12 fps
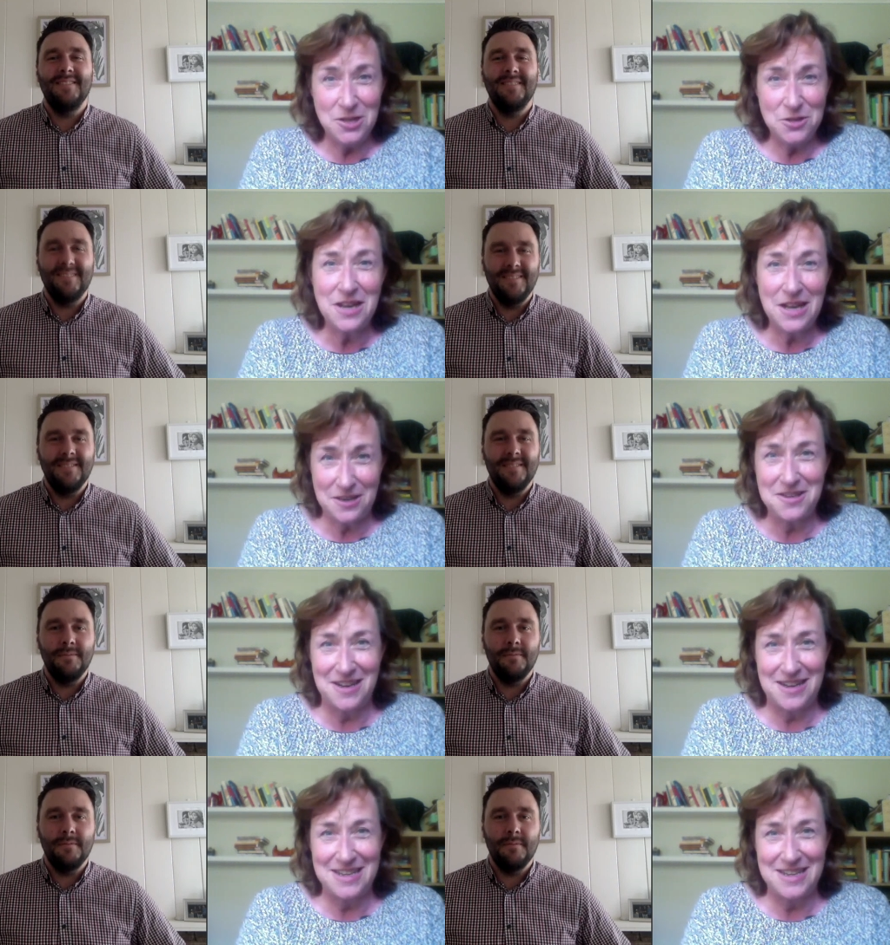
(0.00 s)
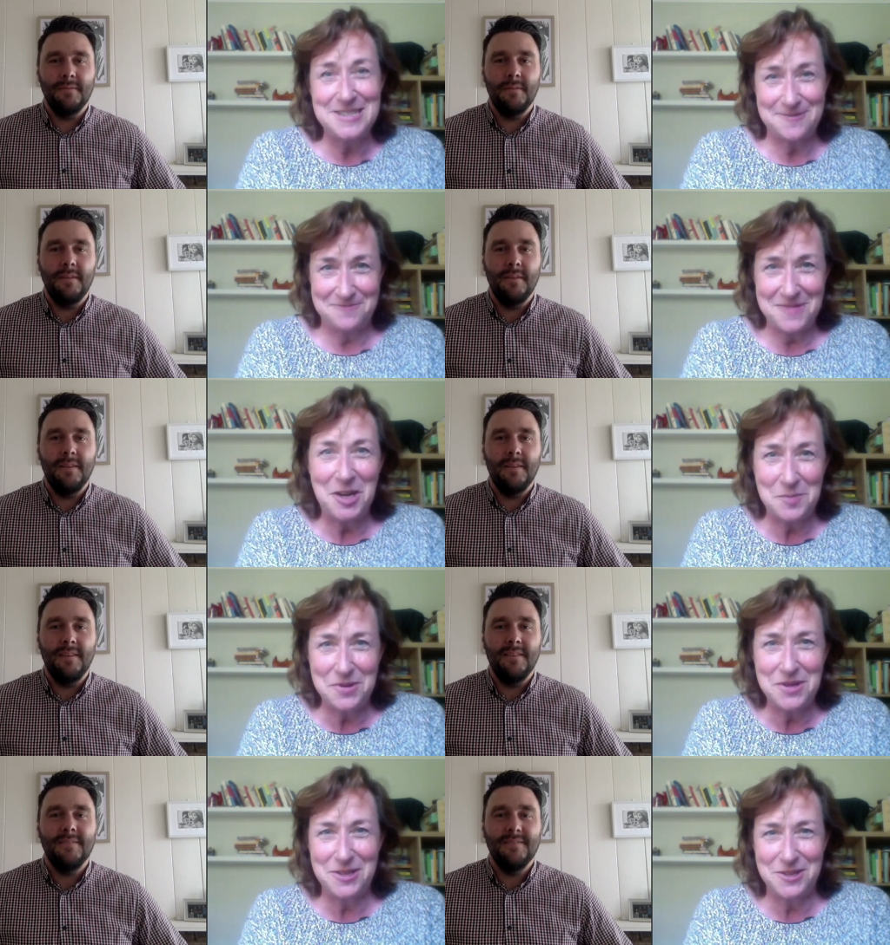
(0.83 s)
Speaker 1: Good luck, you guys. I
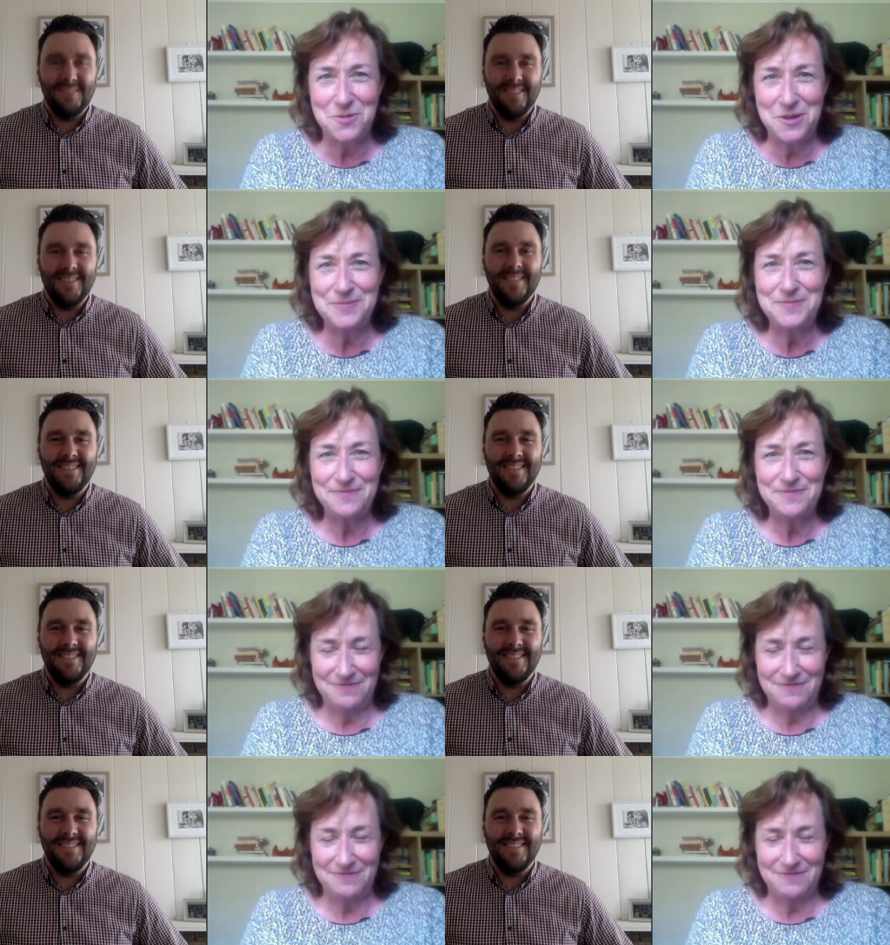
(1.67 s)
hope it goes well.